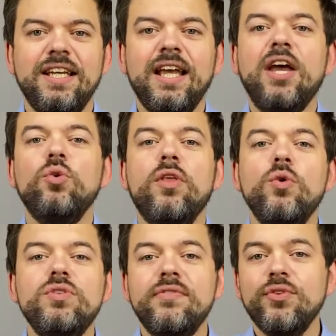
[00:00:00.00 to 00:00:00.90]
And although
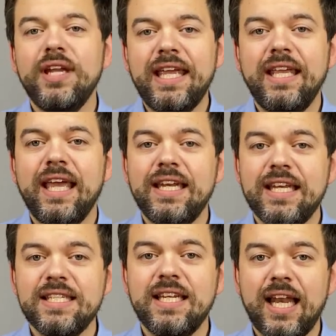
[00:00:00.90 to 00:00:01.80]
different
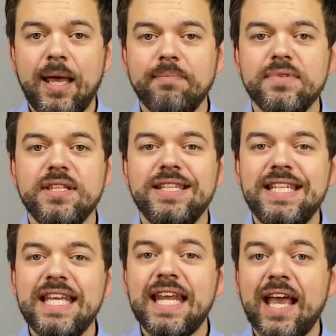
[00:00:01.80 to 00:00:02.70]
incandescent lamps
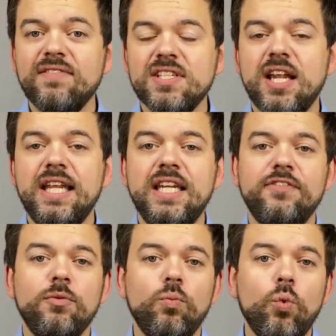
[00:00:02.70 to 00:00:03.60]
did have slightly
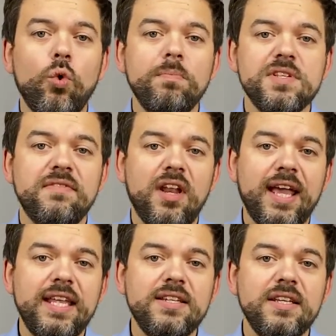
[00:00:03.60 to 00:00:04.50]
different warmths of
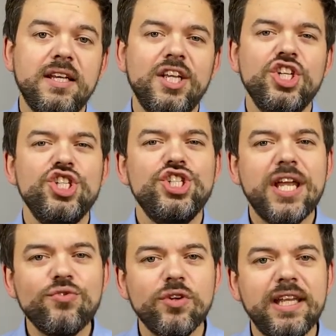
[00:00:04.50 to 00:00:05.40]
light,
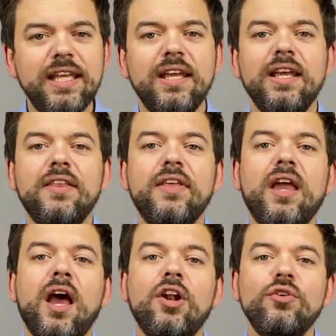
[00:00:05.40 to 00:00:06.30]
generally the
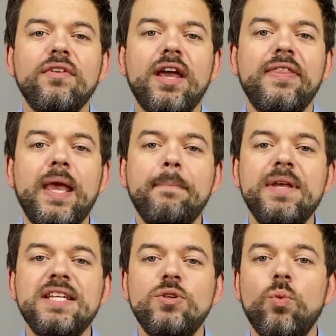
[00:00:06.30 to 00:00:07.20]
colour of light they
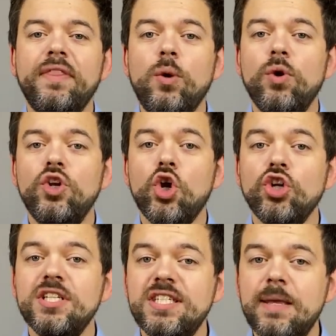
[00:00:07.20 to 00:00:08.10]
emitted when they were
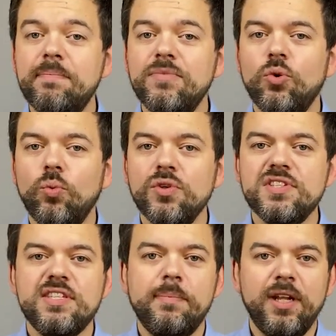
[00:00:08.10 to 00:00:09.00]
not dimmed was
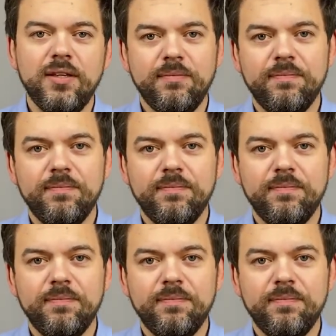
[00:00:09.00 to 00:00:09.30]
similar.